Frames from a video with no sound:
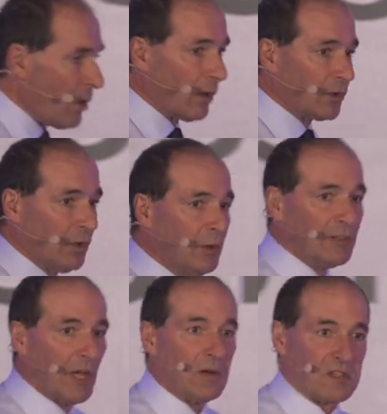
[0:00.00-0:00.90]
Well, Google
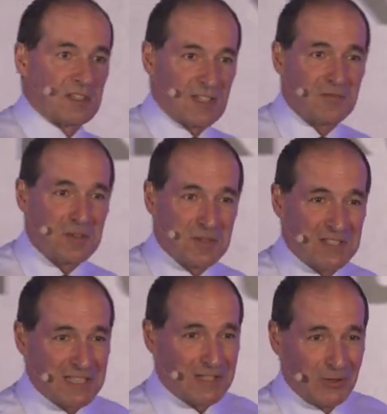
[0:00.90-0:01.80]
knows that
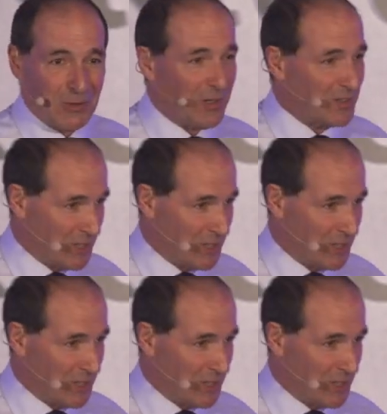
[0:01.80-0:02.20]
70% of you